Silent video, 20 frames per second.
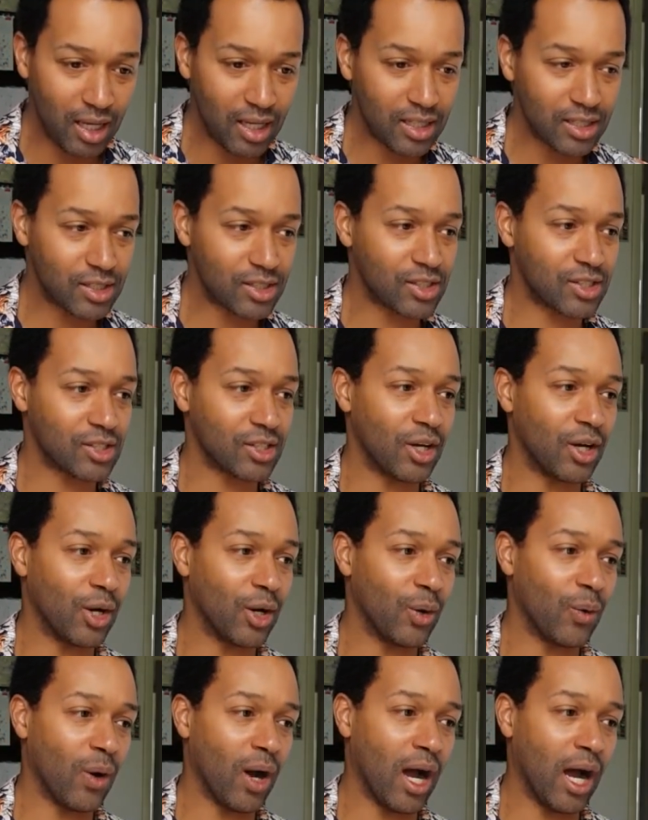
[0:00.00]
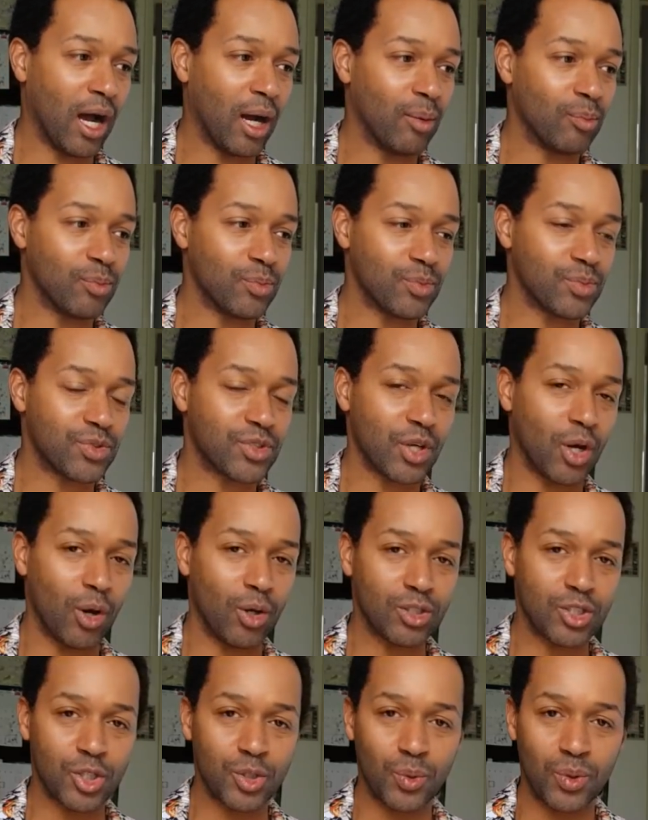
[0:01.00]
So, so
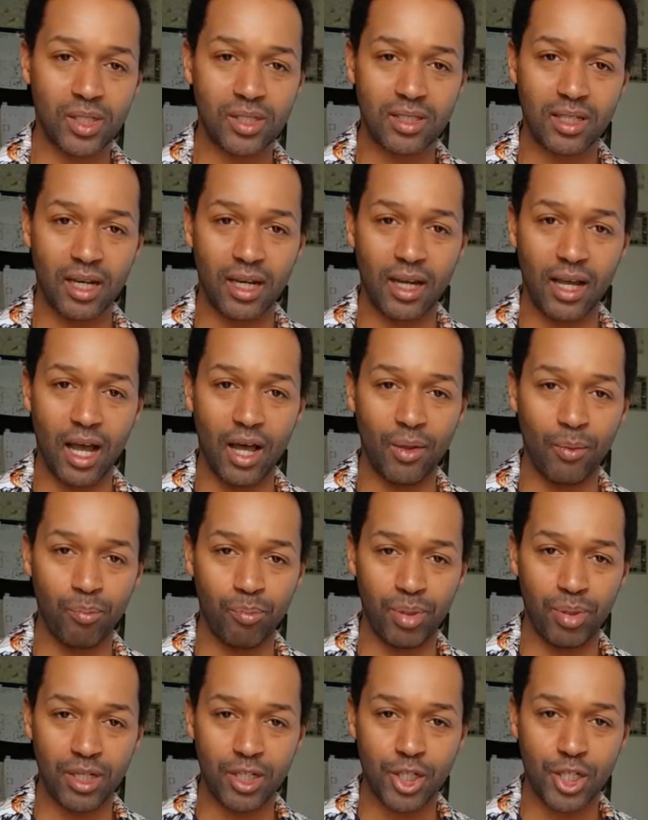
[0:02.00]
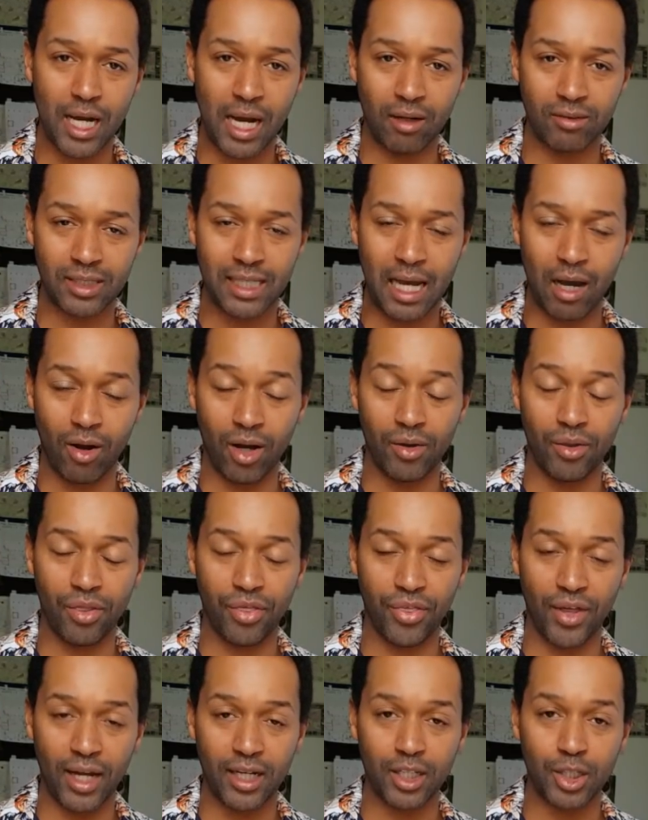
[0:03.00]
I just want to say a big shout out and
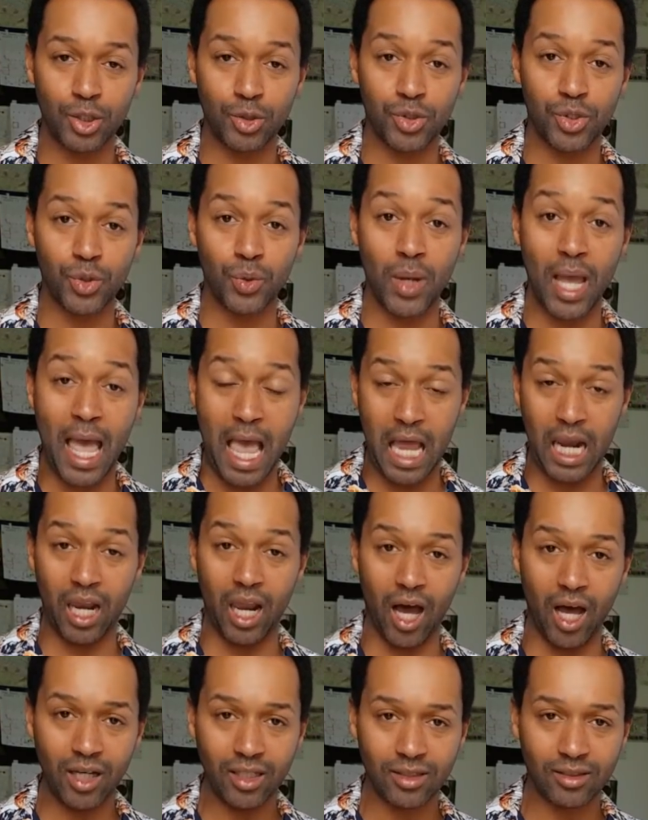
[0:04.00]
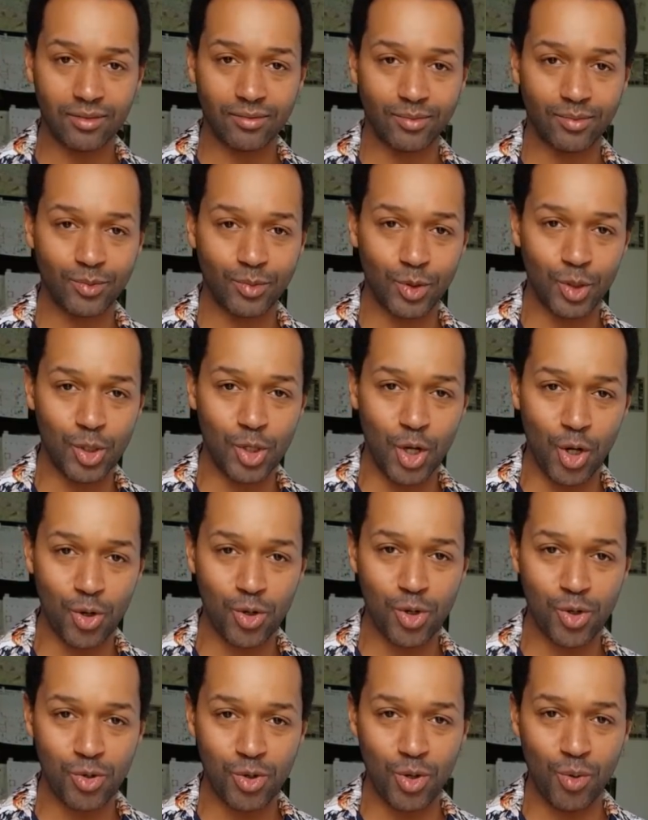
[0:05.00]
thank you to Ella. You know
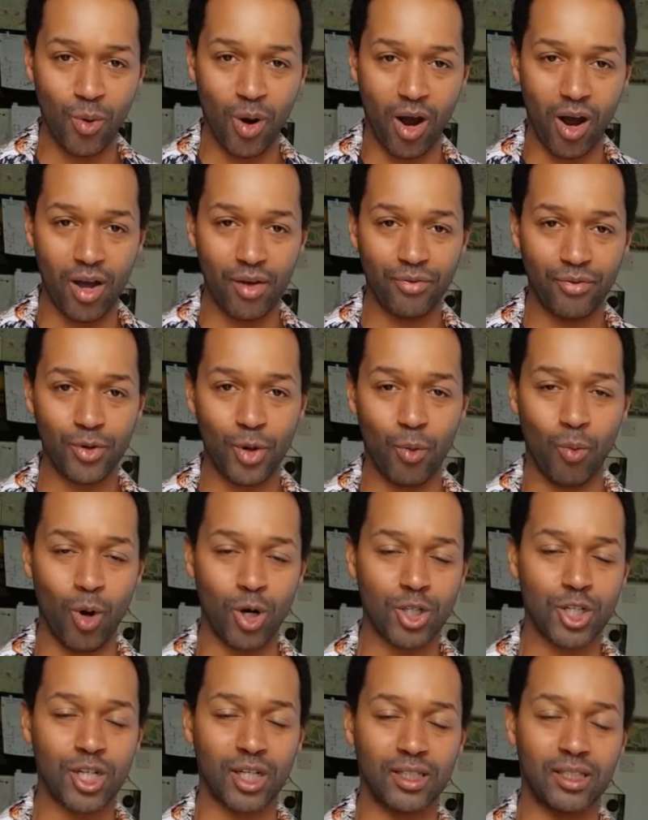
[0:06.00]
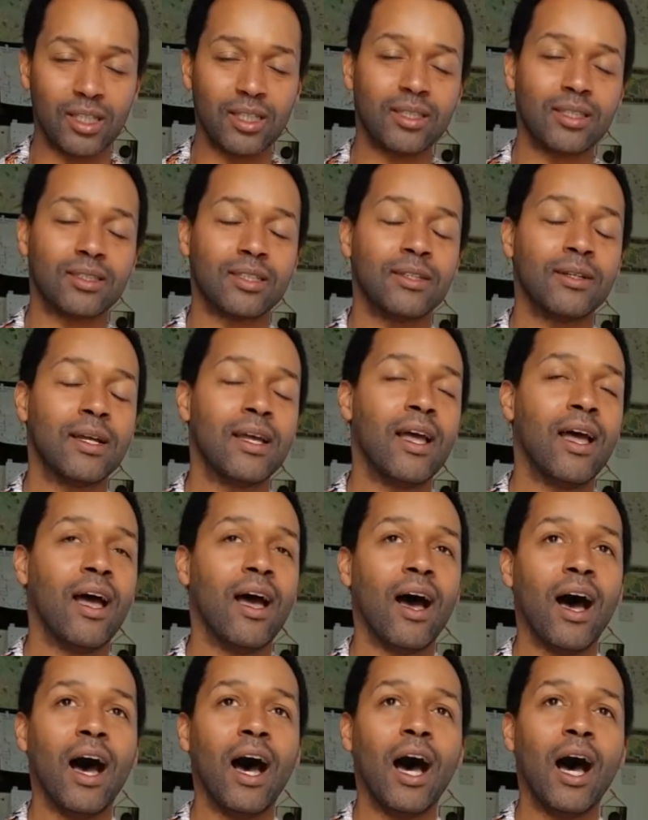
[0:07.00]
who you are if you're watching this,
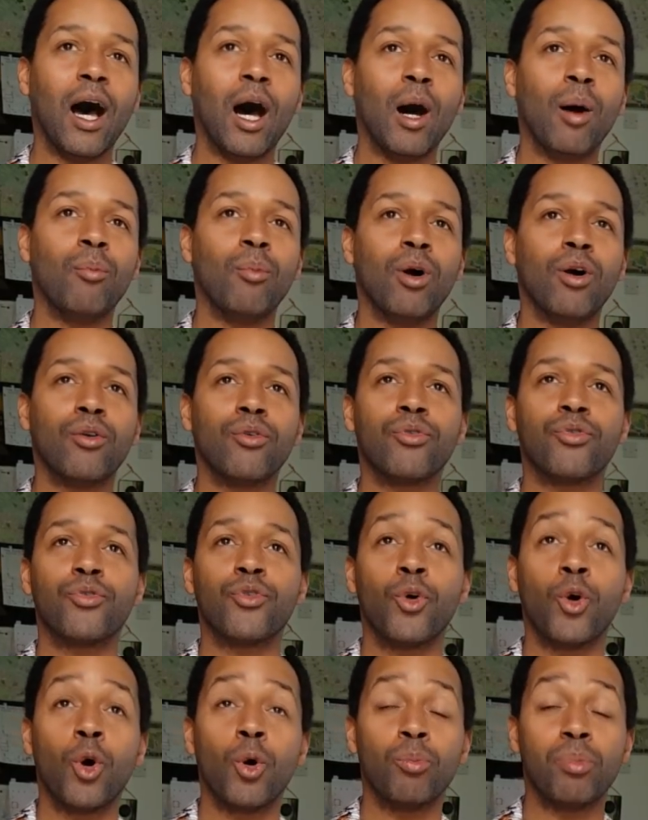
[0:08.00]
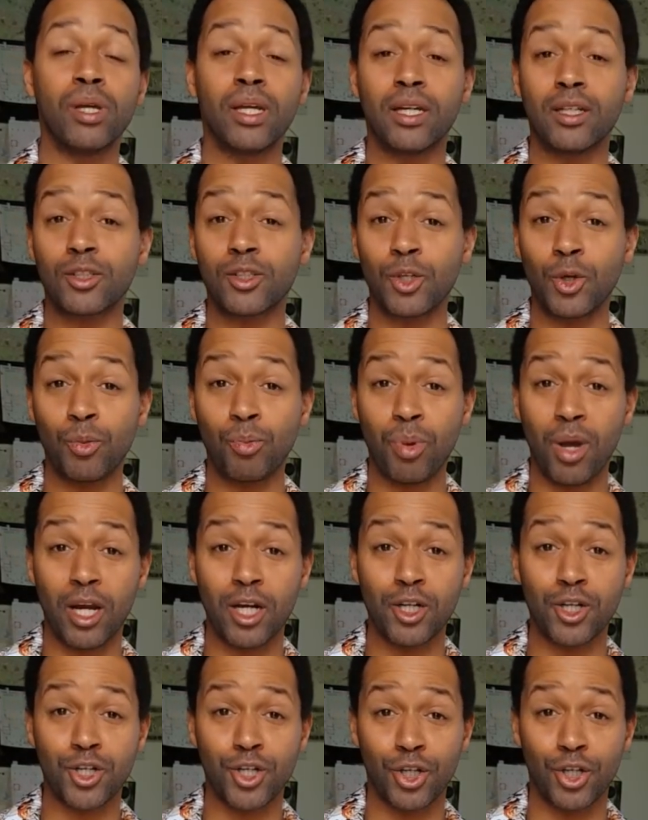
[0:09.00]
for being so
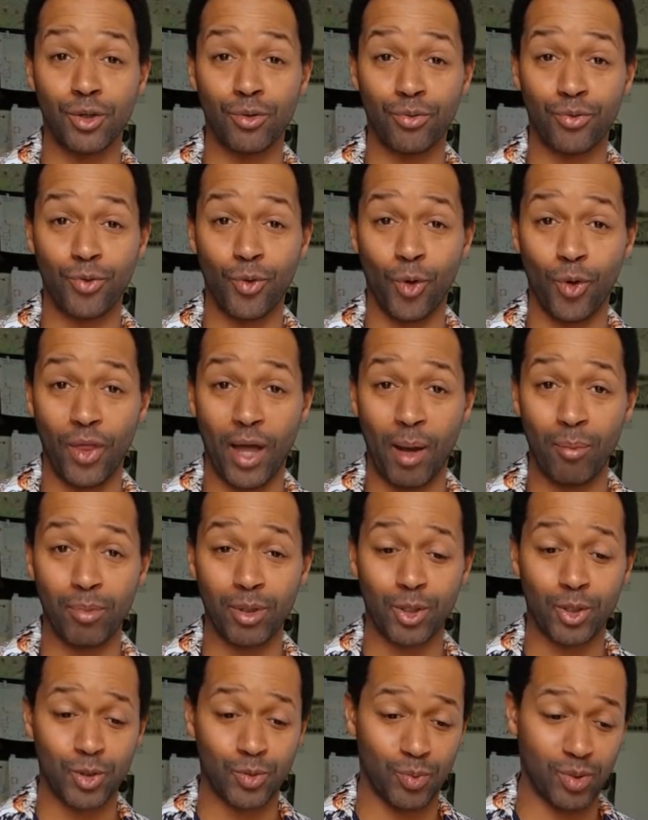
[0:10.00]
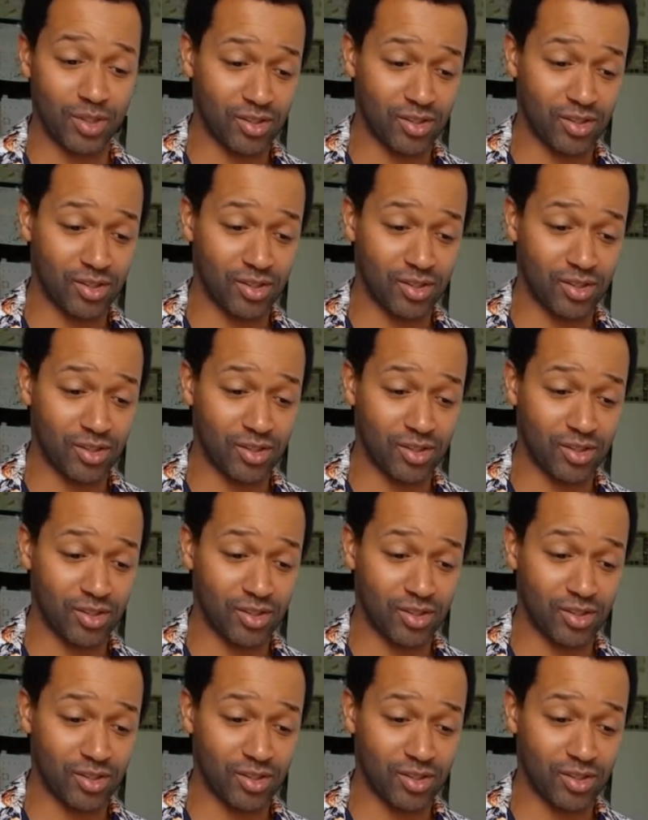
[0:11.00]
patient for that, because we